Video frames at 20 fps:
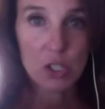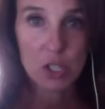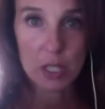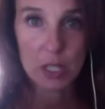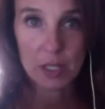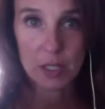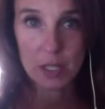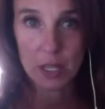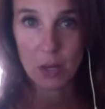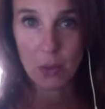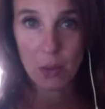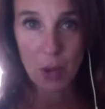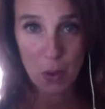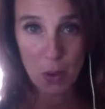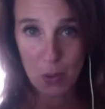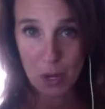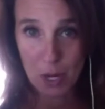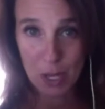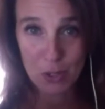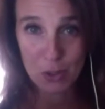any way I want
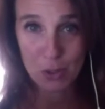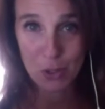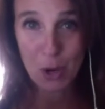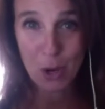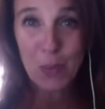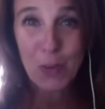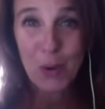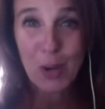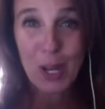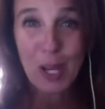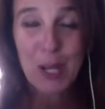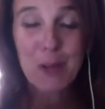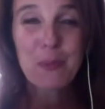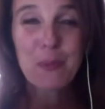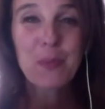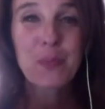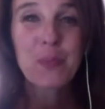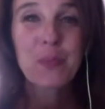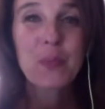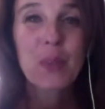to interpret it,
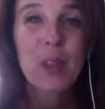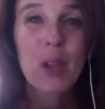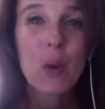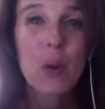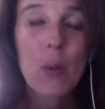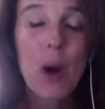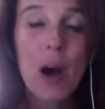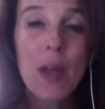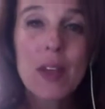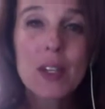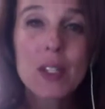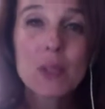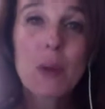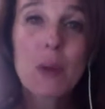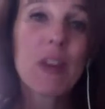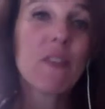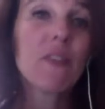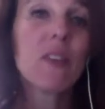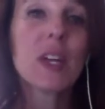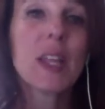while this might
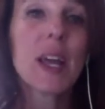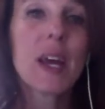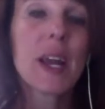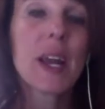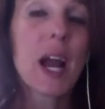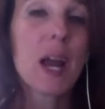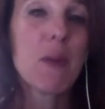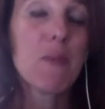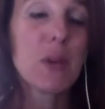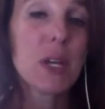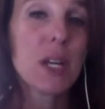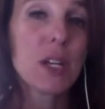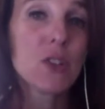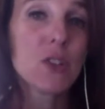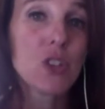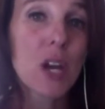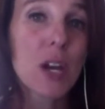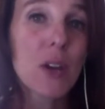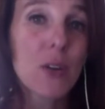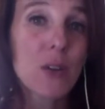feel like I'm being
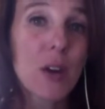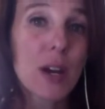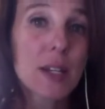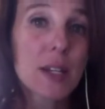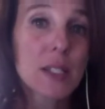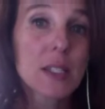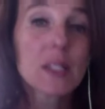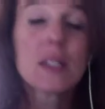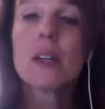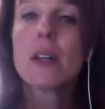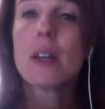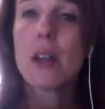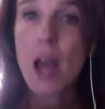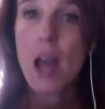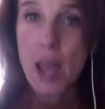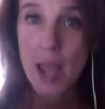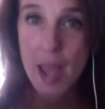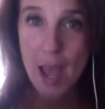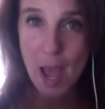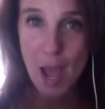generous, I
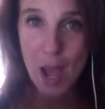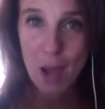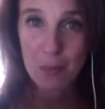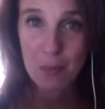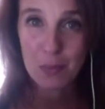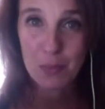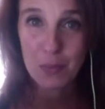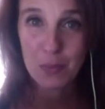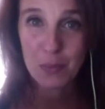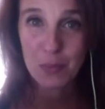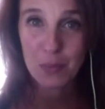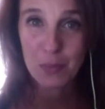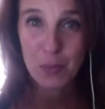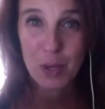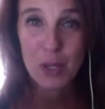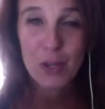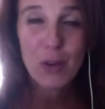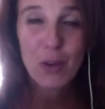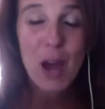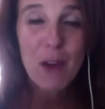am, but
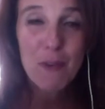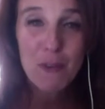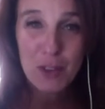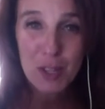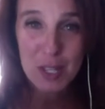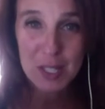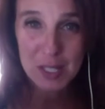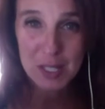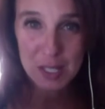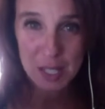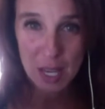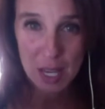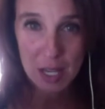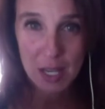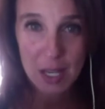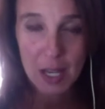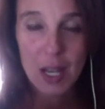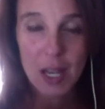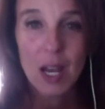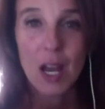not for the sake
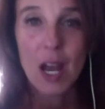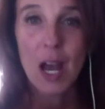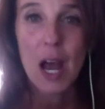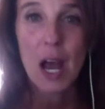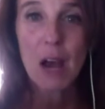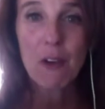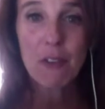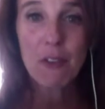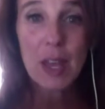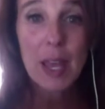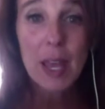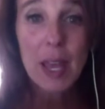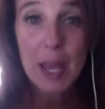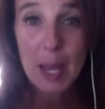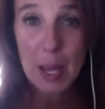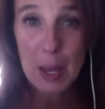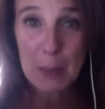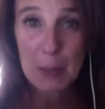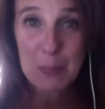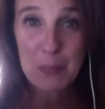of
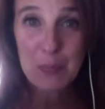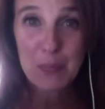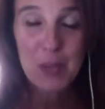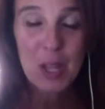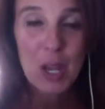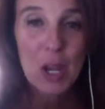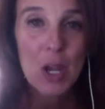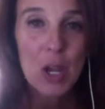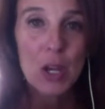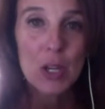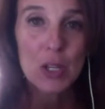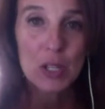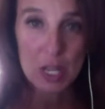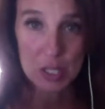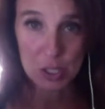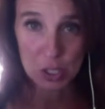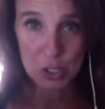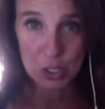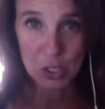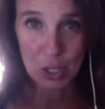him
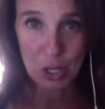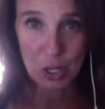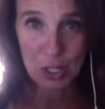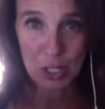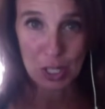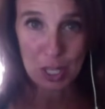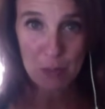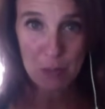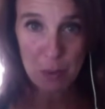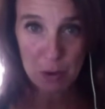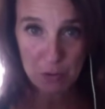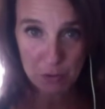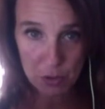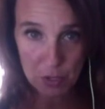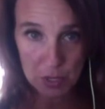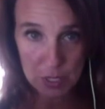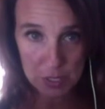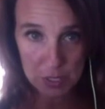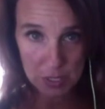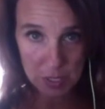necessarily, but for the
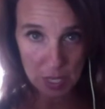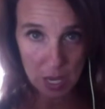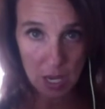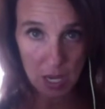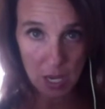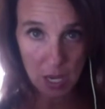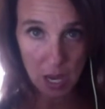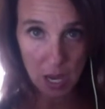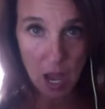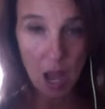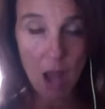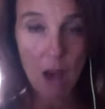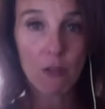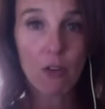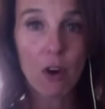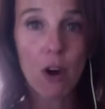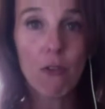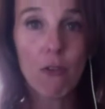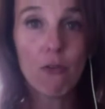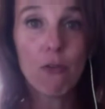sake of
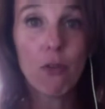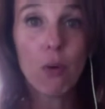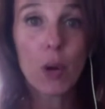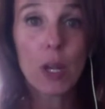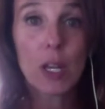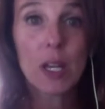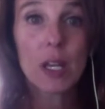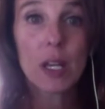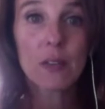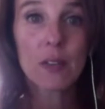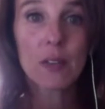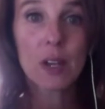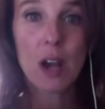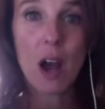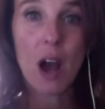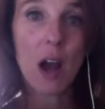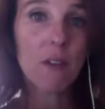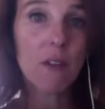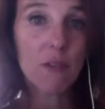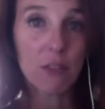avoiding the
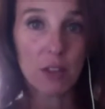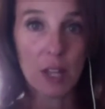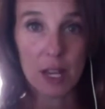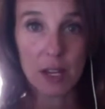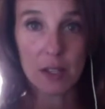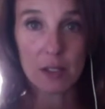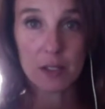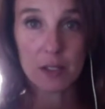conflict.